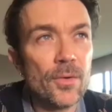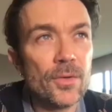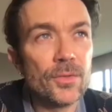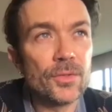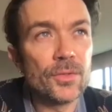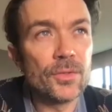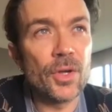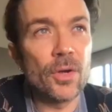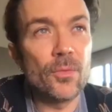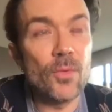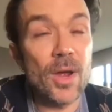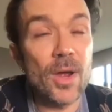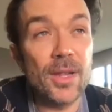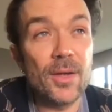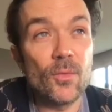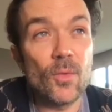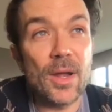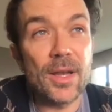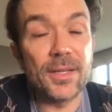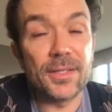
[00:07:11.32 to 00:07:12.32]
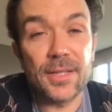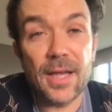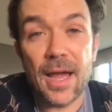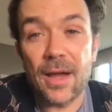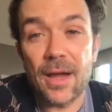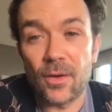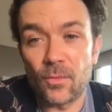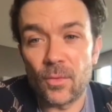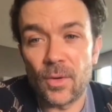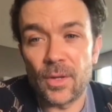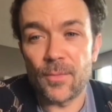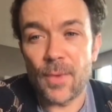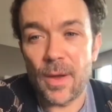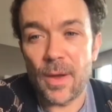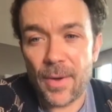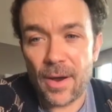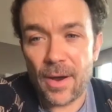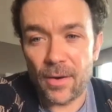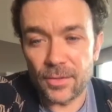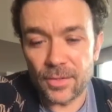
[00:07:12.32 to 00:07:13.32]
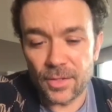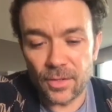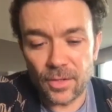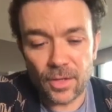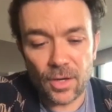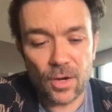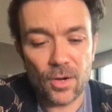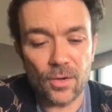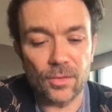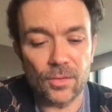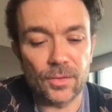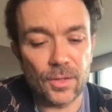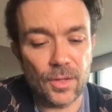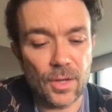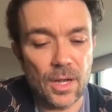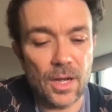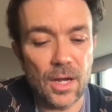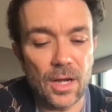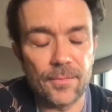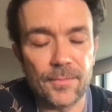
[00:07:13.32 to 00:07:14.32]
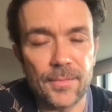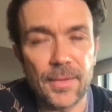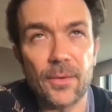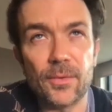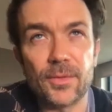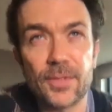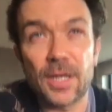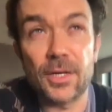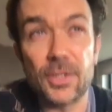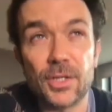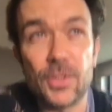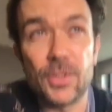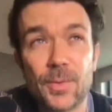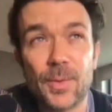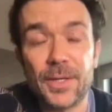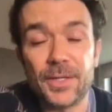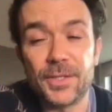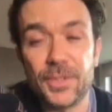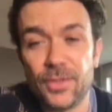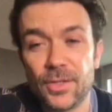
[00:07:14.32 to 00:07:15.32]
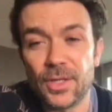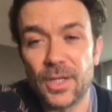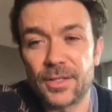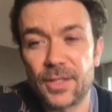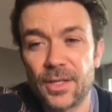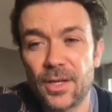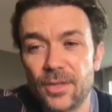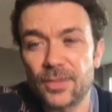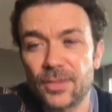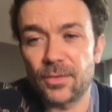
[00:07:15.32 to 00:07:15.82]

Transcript: So when it went down with my parents in the cult, it was actually 22 years ago.